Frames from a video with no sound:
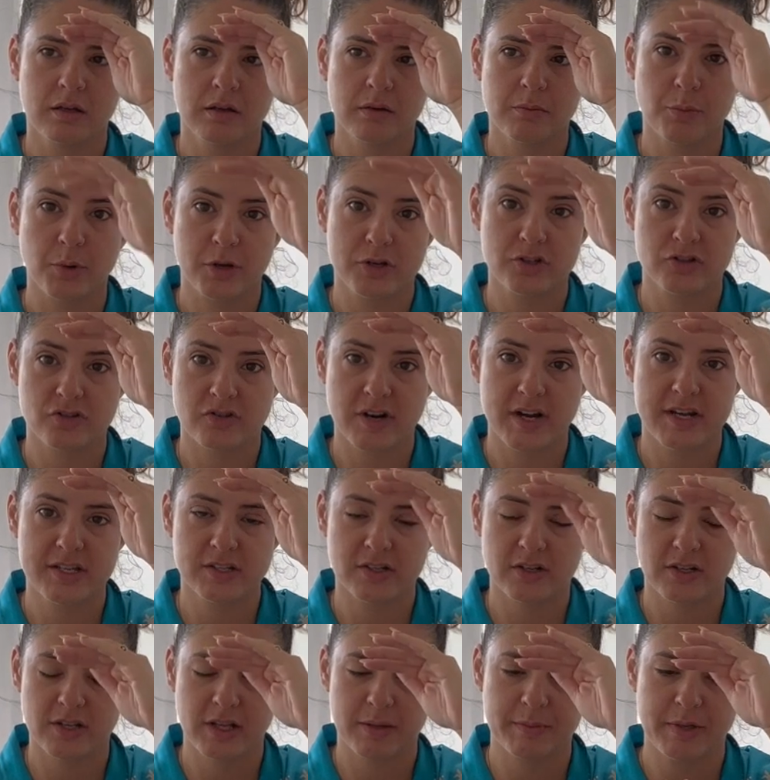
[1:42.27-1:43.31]

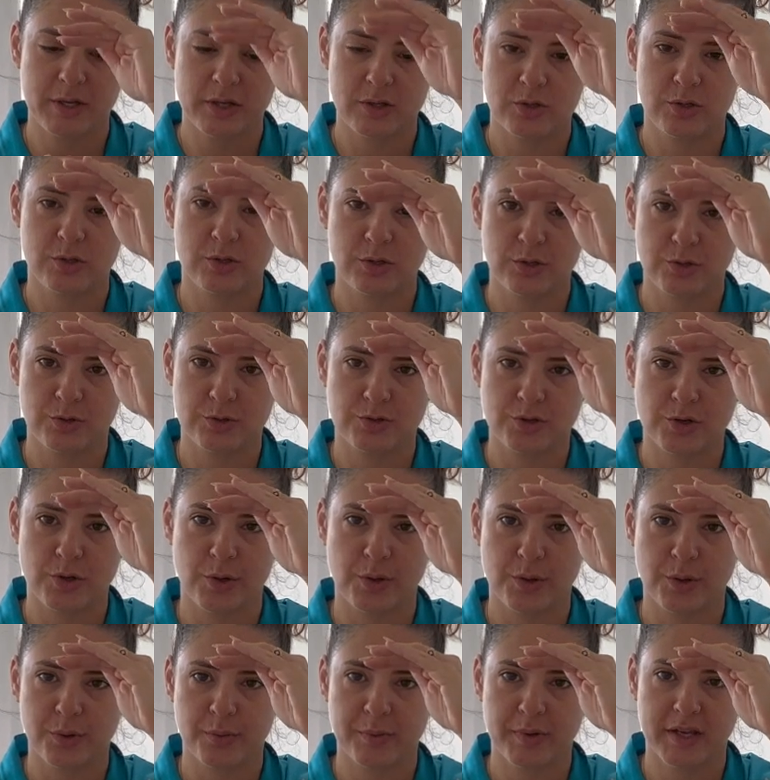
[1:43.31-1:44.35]
moisturizer, like my huge
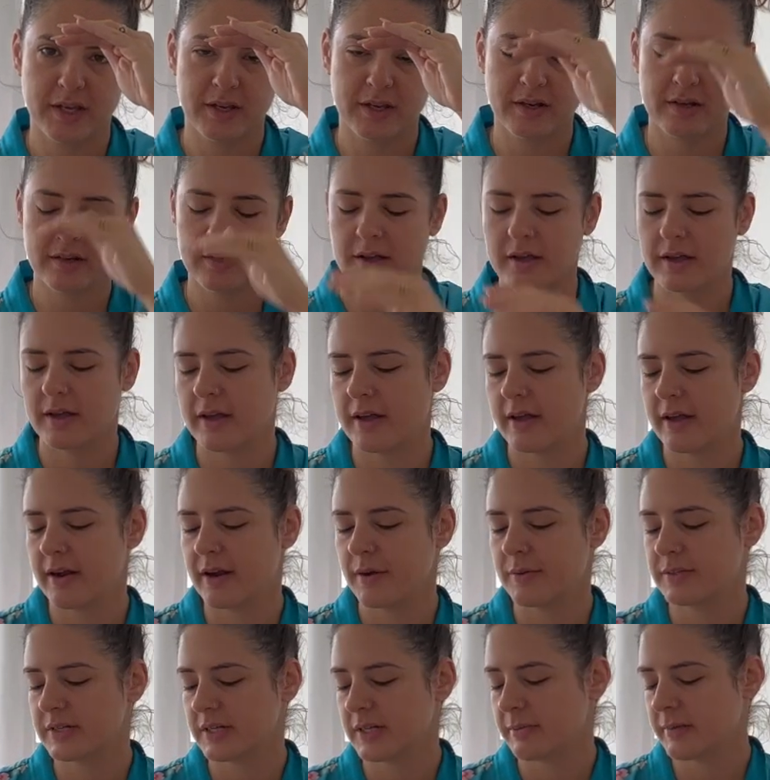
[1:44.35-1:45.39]
cocoa bean, and I
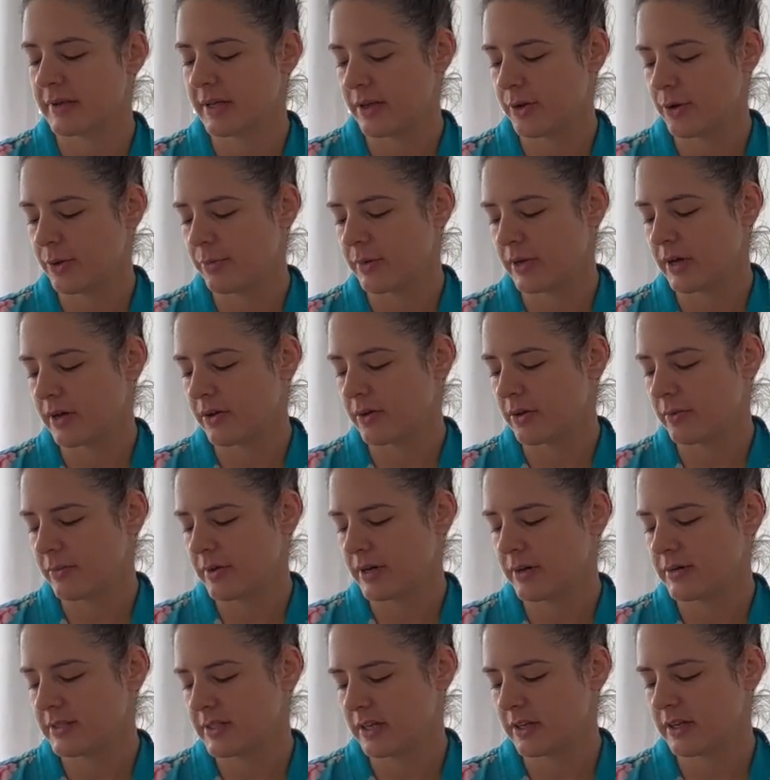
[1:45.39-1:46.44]
was gonna buy a new bottle, but
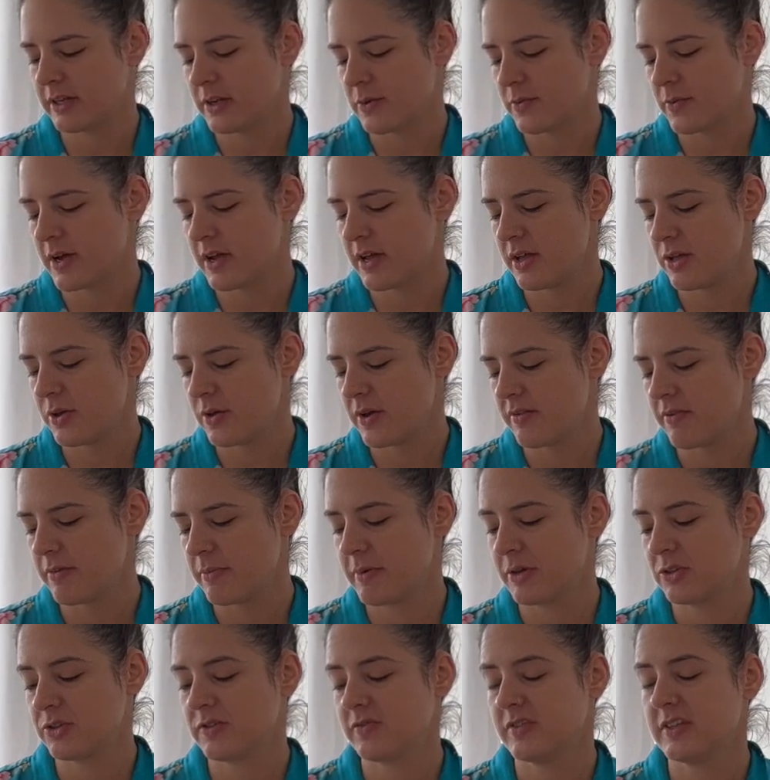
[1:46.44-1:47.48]
I was like, you know what, you have a
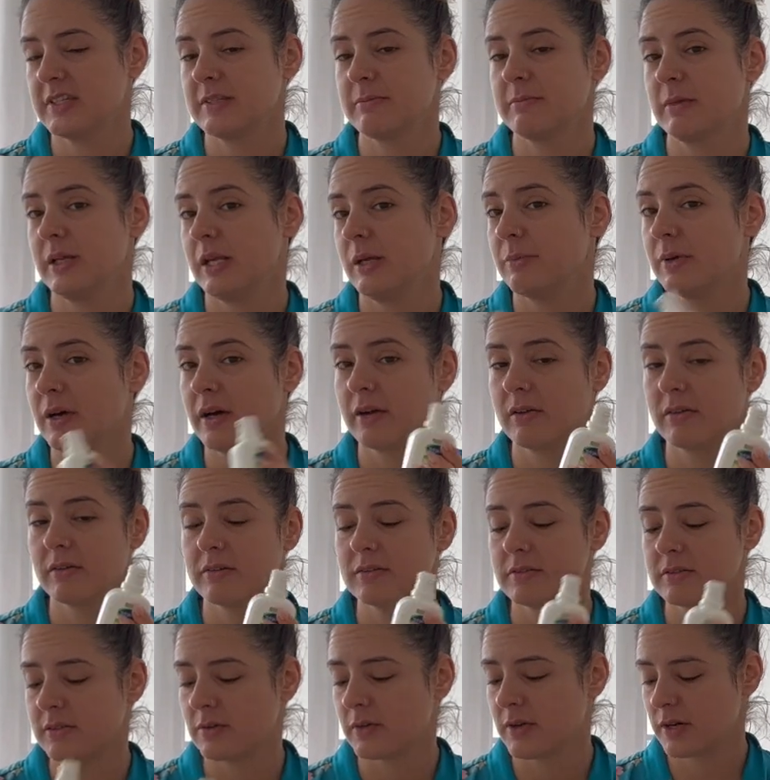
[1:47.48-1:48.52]
bunch of these mini
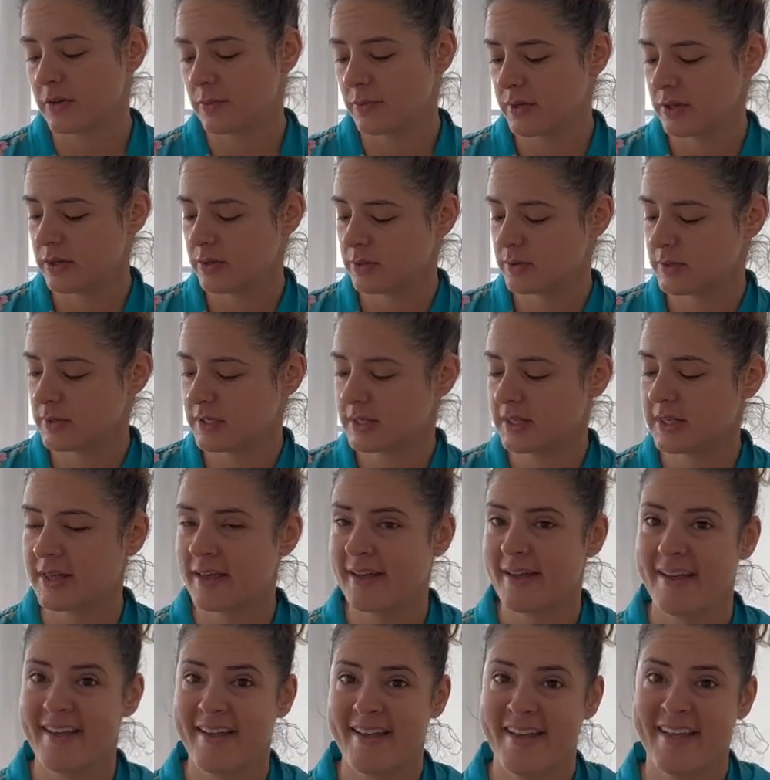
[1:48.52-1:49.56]
bottles, so why don't we use
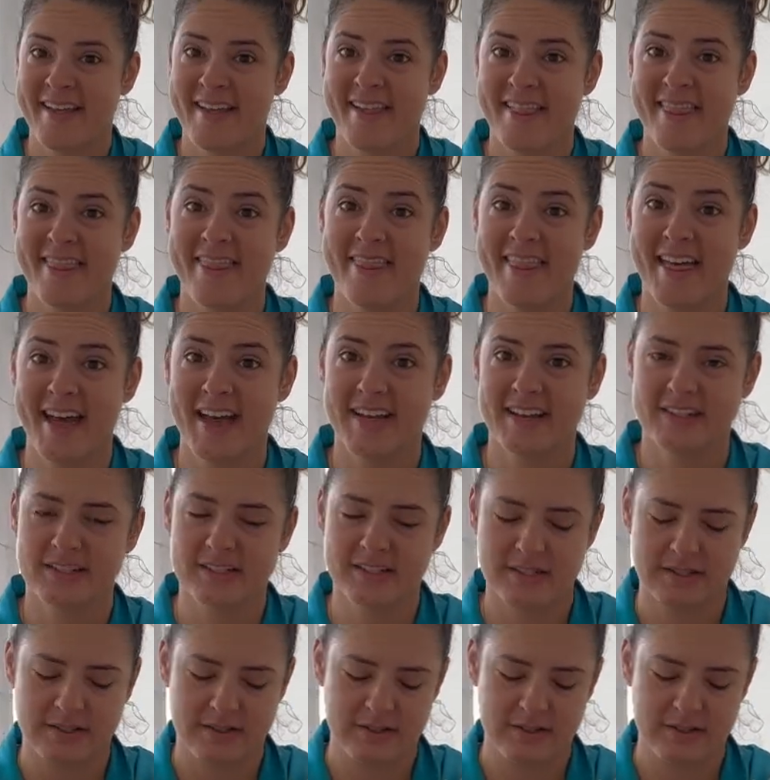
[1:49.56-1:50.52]
that?